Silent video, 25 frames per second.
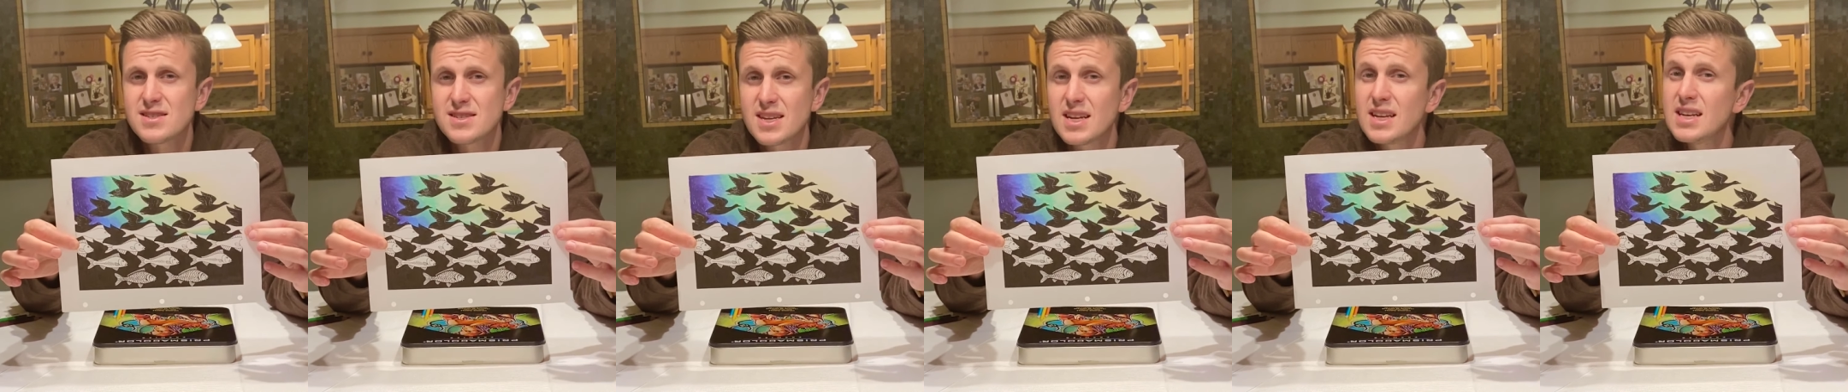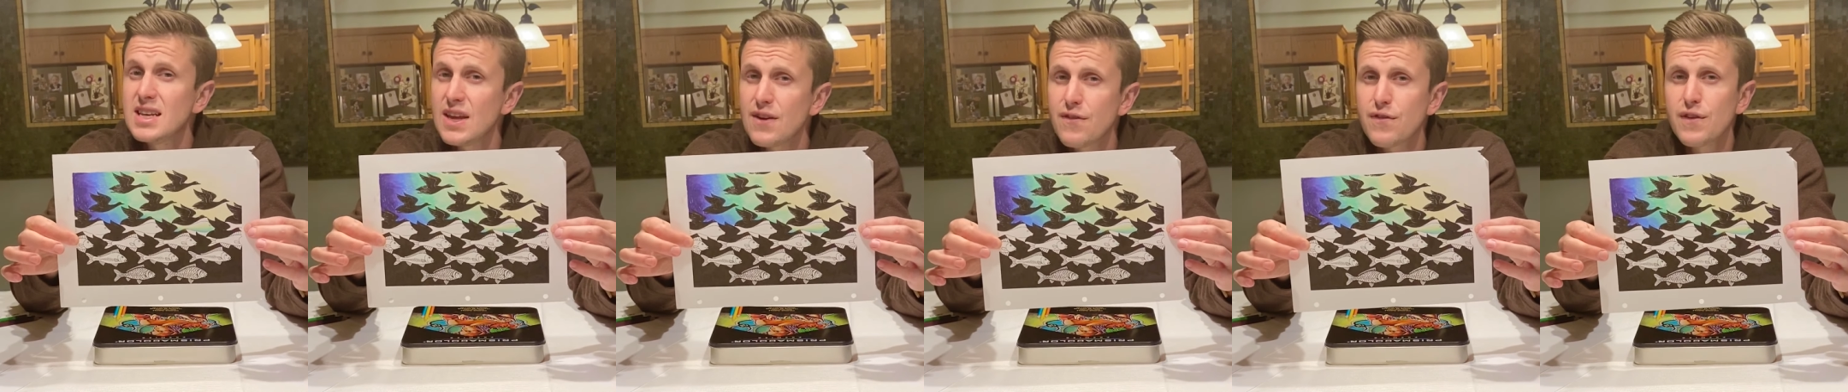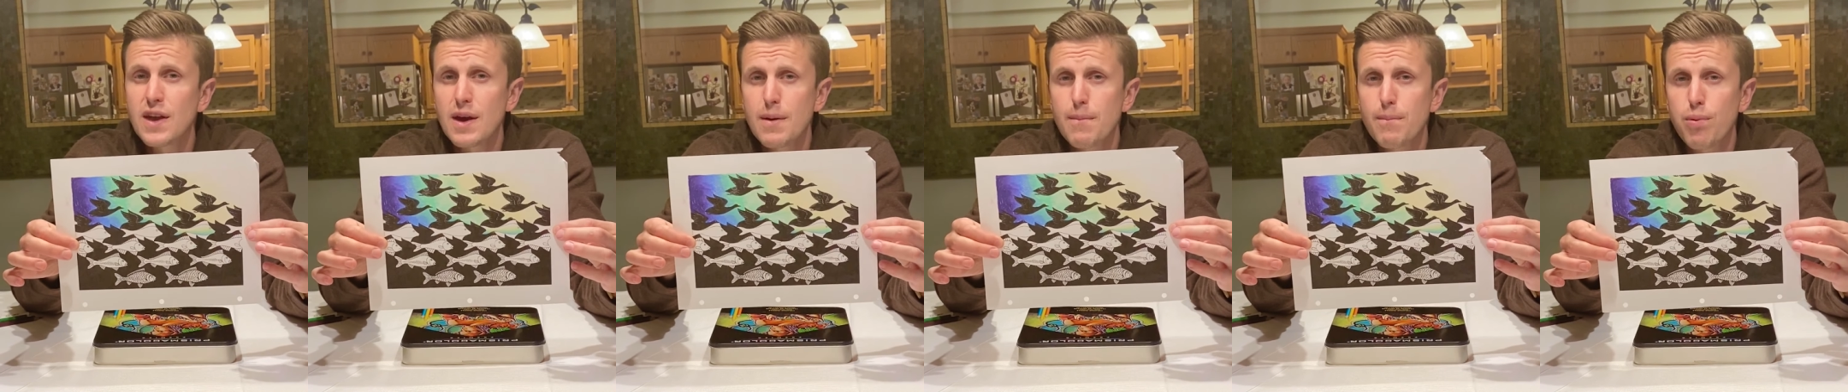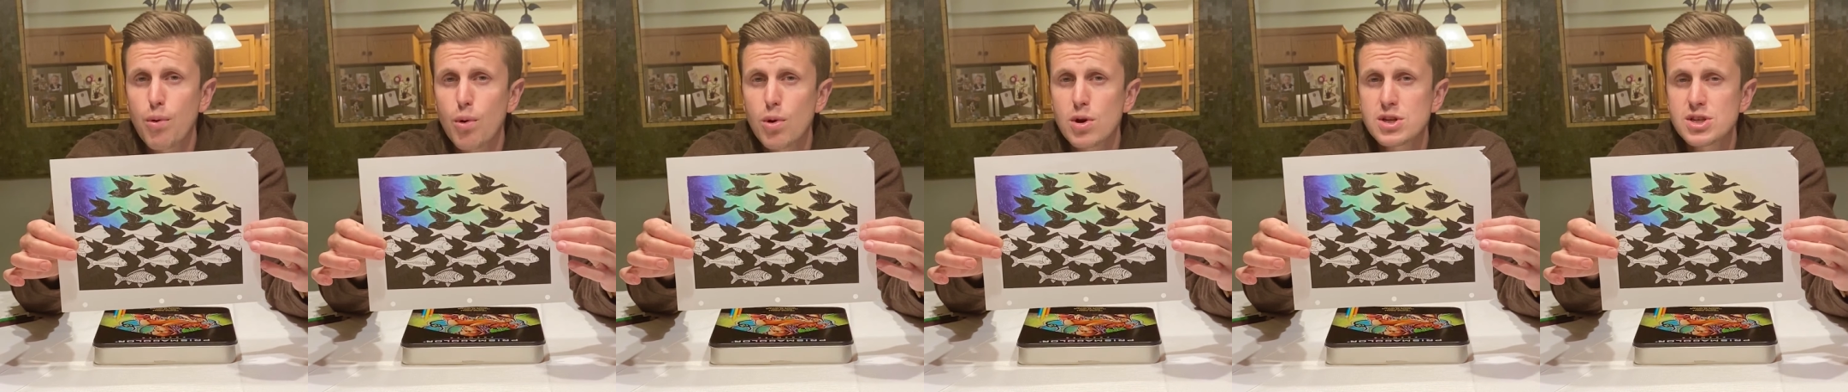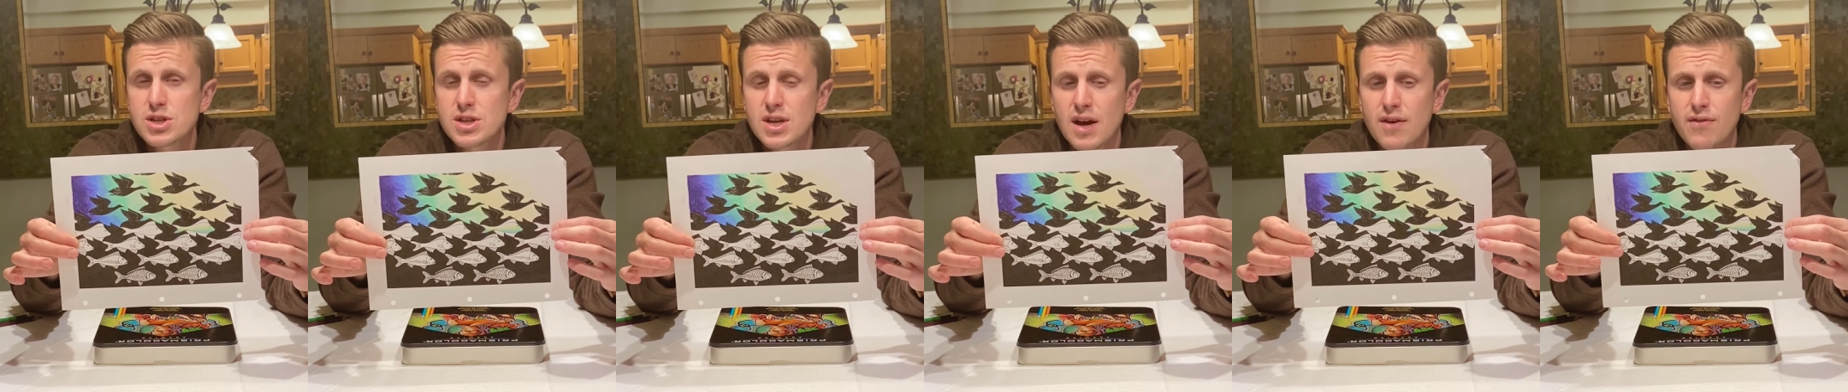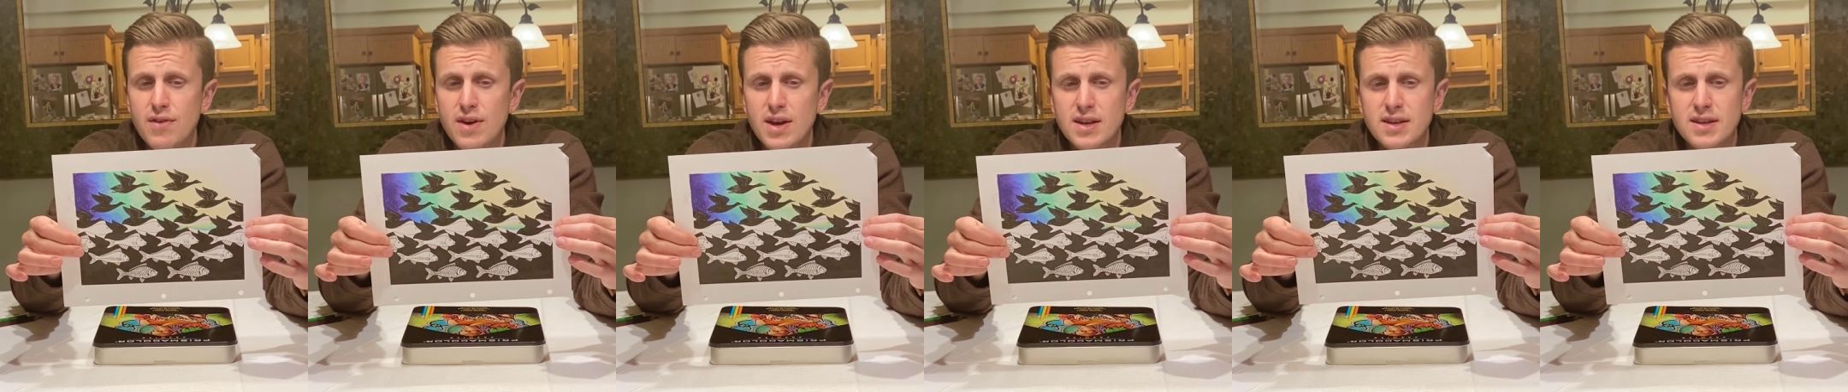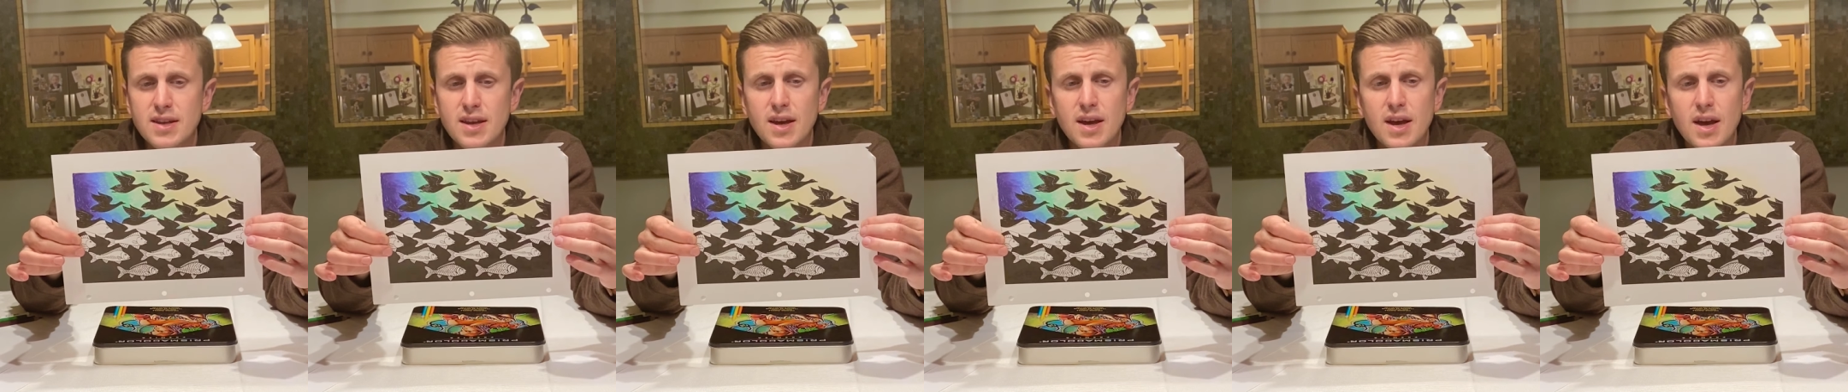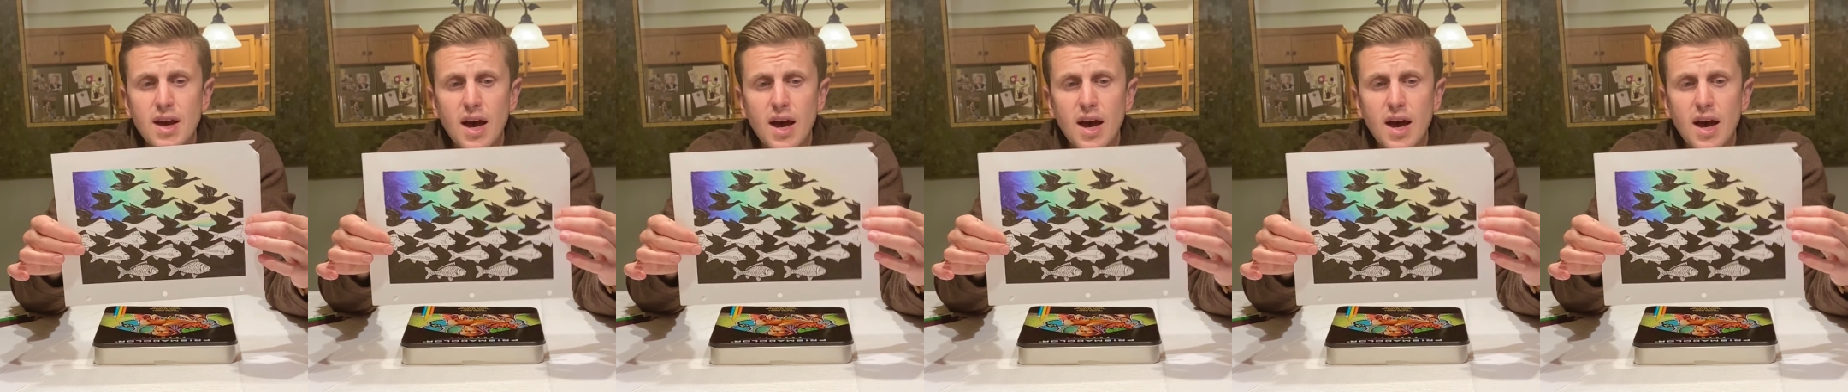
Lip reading: significant portion of it